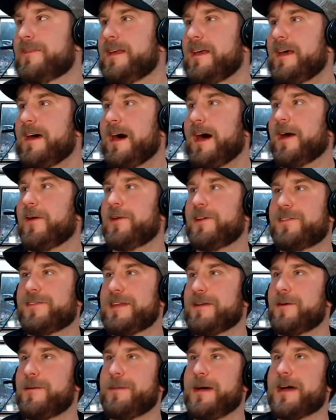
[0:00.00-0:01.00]
I wish
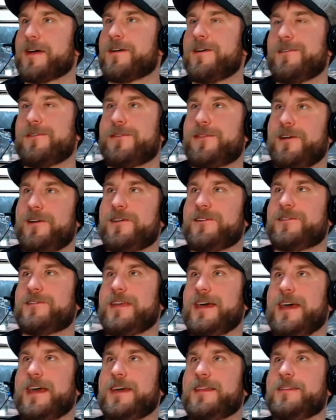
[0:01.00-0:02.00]
they were back on
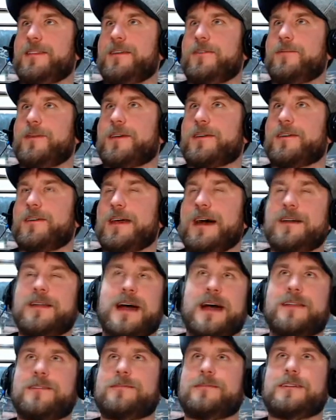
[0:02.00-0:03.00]
Thursday, and then we could.
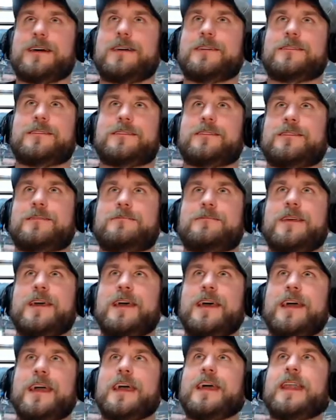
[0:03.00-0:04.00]
I don't know.
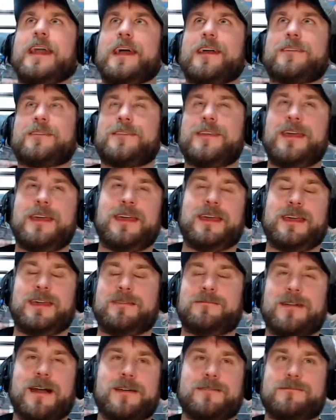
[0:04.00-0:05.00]

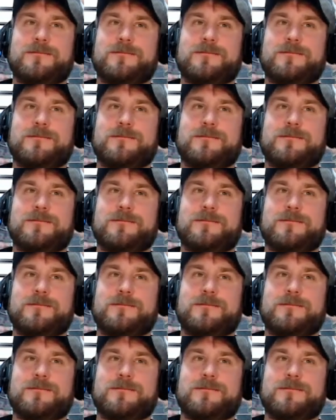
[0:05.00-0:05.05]
NXT.